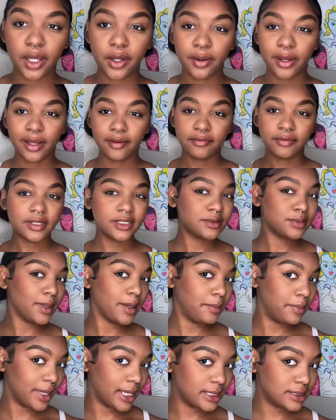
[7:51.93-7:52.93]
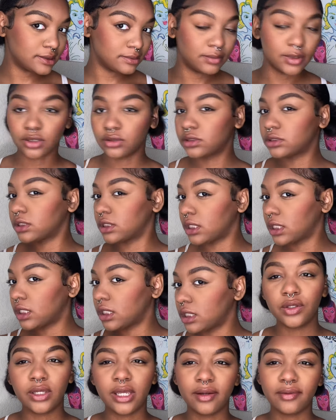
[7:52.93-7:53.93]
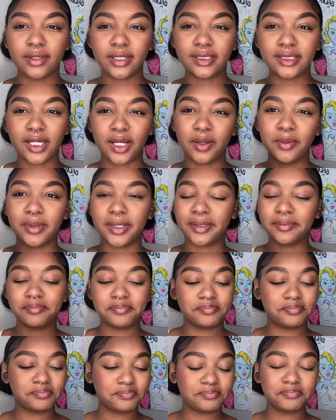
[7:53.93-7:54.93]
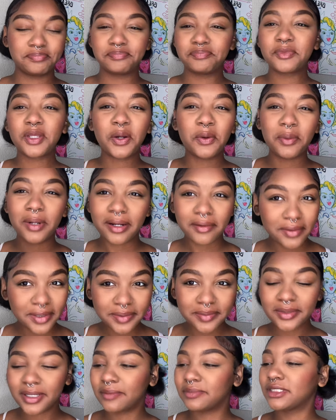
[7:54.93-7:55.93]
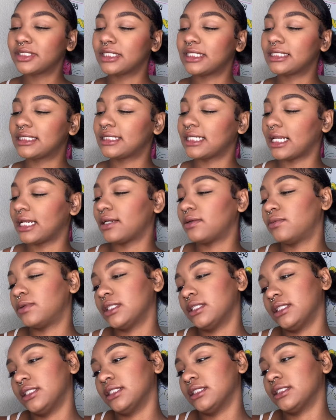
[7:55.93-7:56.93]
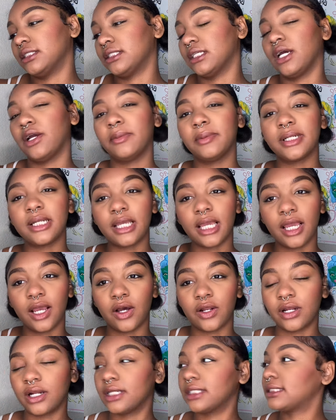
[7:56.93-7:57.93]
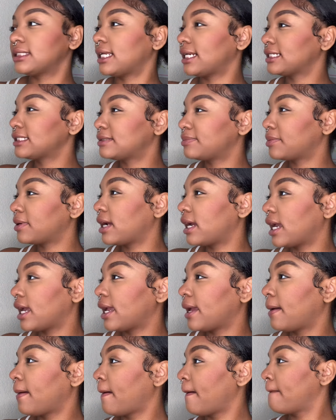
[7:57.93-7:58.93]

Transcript: Okay, I finished my base mostly. You can't really tell, but whatever. I'm just gonna set it with this Urban Decay All Nighter Setting Spray.